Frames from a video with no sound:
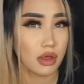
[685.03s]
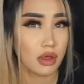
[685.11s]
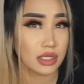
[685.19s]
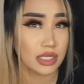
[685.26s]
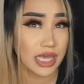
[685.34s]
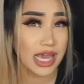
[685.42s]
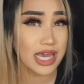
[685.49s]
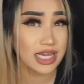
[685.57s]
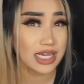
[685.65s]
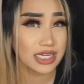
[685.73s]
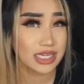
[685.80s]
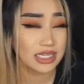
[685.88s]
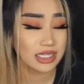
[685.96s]
cake.
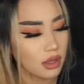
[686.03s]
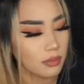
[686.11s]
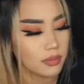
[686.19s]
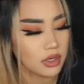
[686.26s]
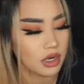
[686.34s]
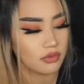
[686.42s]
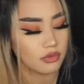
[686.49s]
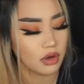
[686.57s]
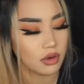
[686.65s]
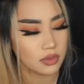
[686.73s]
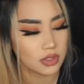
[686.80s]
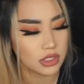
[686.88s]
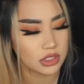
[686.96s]
But I've
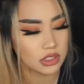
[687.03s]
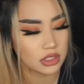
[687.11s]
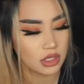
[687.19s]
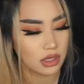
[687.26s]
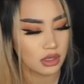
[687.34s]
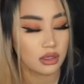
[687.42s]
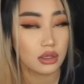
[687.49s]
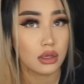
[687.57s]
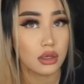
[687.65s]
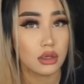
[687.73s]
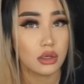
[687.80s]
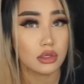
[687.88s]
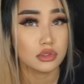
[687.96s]
always liked
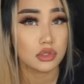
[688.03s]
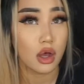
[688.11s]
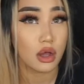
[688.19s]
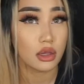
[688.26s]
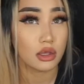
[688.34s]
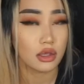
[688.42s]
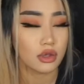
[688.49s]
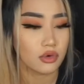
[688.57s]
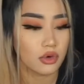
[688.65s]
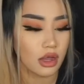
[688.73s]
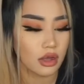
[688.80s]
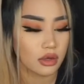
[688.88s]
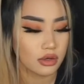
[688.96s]
chocolate
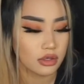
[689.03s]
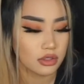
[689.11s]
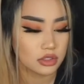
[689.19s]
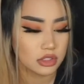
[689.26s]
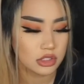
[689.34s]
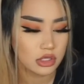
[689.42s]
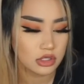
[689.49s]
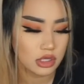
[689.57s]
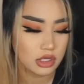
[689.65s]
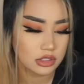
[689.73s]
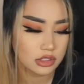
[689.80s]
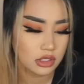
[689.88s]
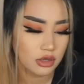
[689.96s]
crackers and all that
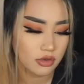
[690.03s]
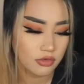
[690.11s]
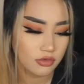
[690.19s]
stuff.